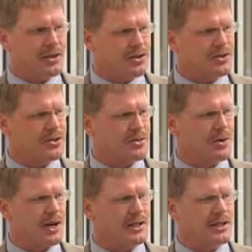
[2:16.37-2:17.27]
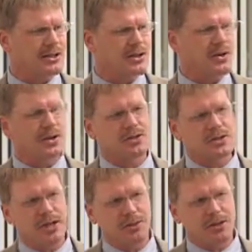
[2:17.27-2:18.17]
introduced the project so you
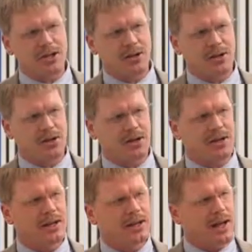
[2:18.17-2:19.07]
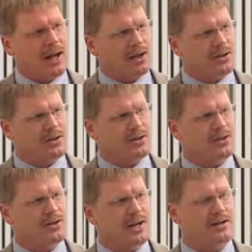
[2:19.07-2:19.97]
understand what's going on. Allison,
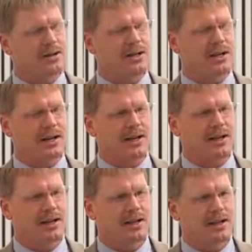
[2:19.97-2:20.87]
who's here tonight,